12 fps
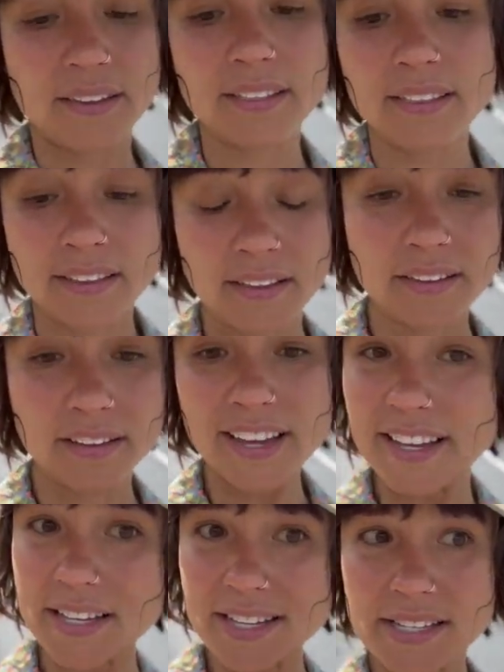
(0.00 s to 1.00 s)
the
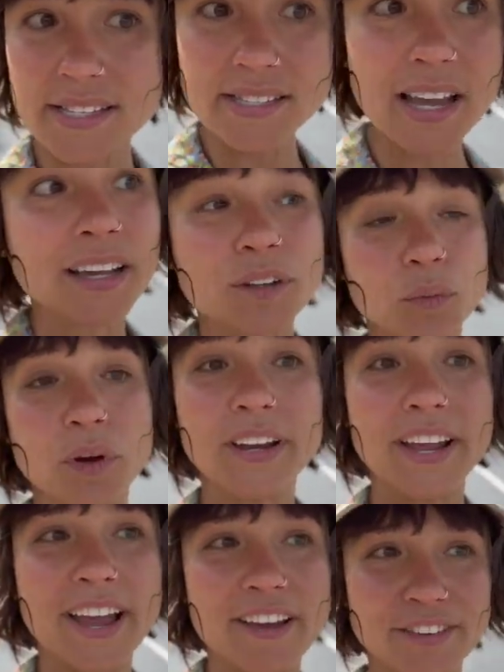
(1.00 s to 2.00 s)
second one,
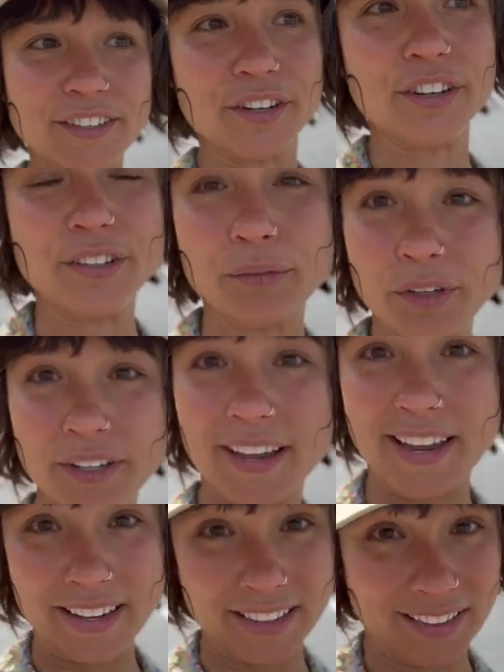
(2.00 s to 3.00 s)
I haven't heard
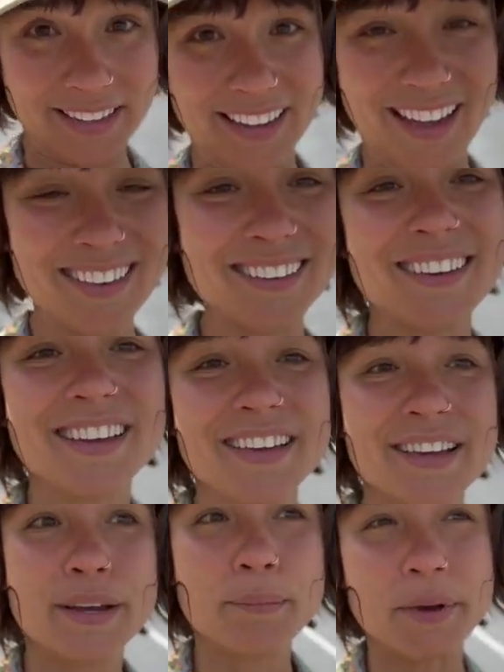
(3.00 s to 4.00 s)
anything yet,
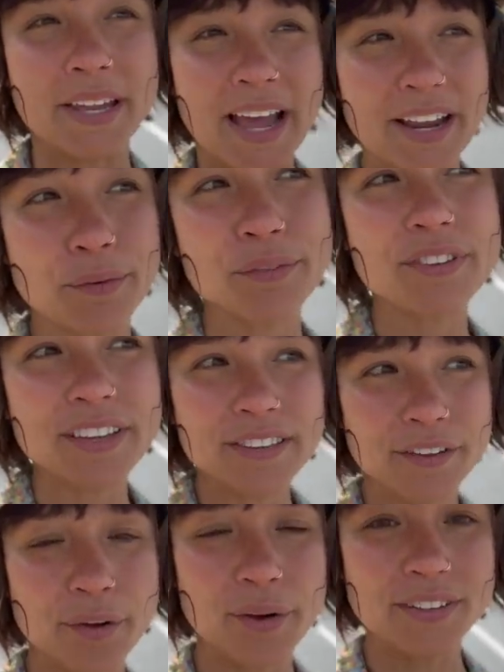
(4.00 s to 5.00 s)
but I don't think
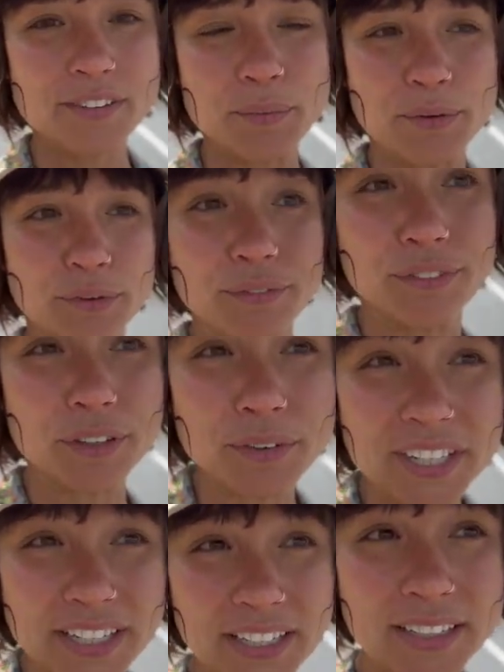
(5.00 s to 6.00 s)
they're going to be
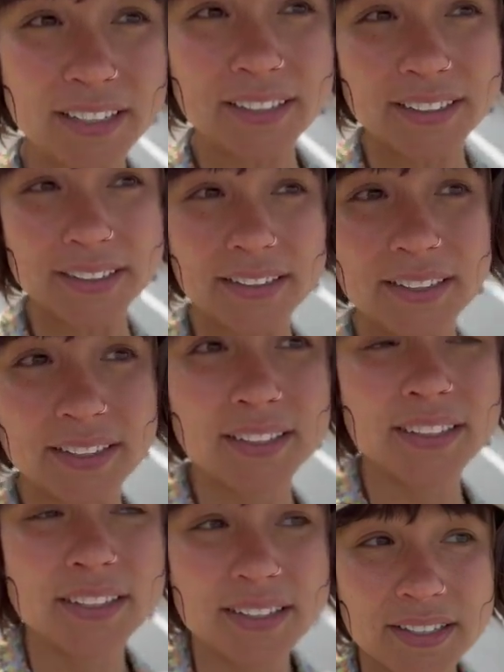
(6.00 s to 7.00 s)
reviewing
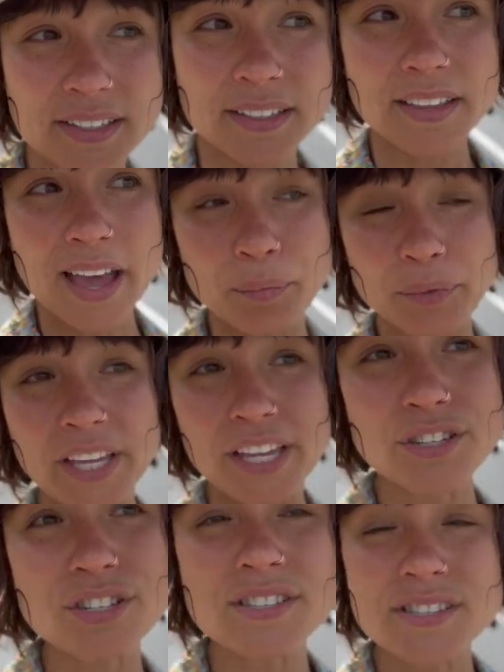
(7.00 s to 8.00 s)

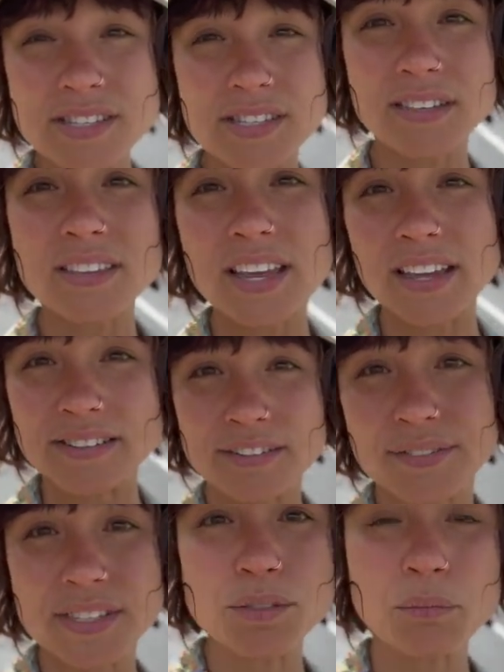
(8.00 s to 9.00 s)
applications until the end
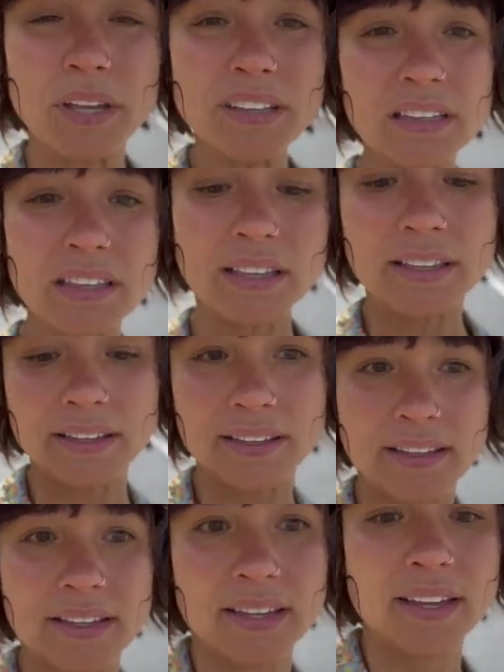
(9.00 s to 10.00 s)
of this month.
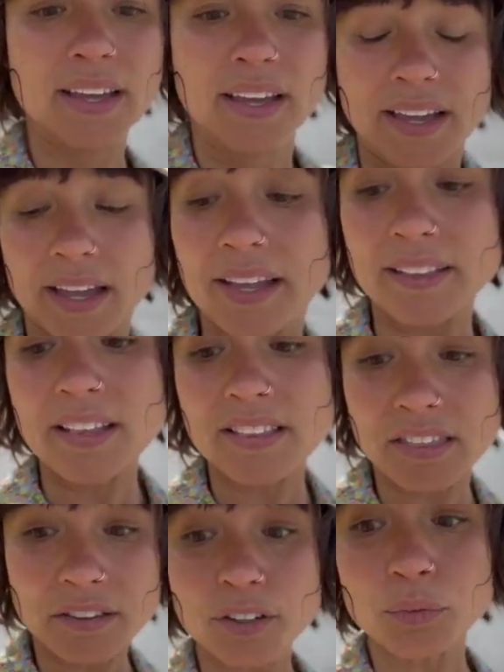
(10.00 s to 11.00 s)
And then the
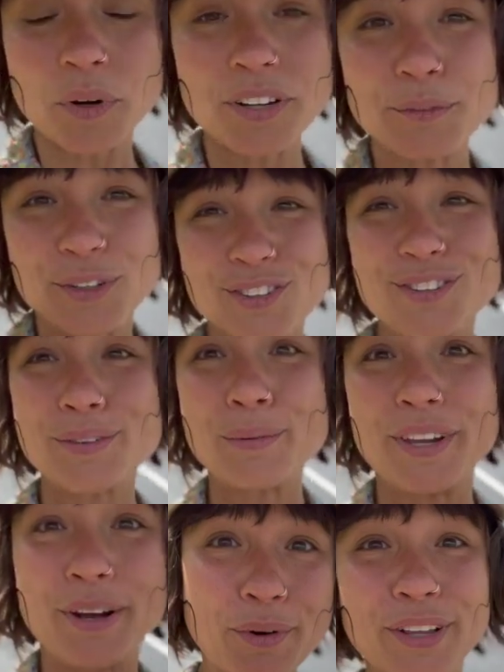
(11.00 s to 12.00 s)
third one, which is the
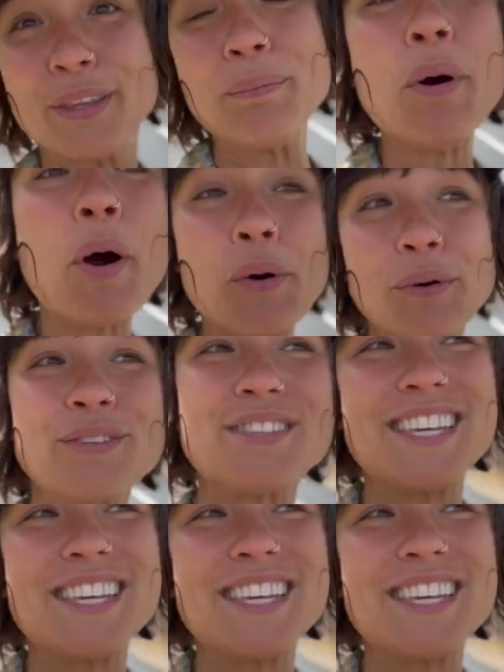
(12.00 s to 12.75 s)
one I want the most,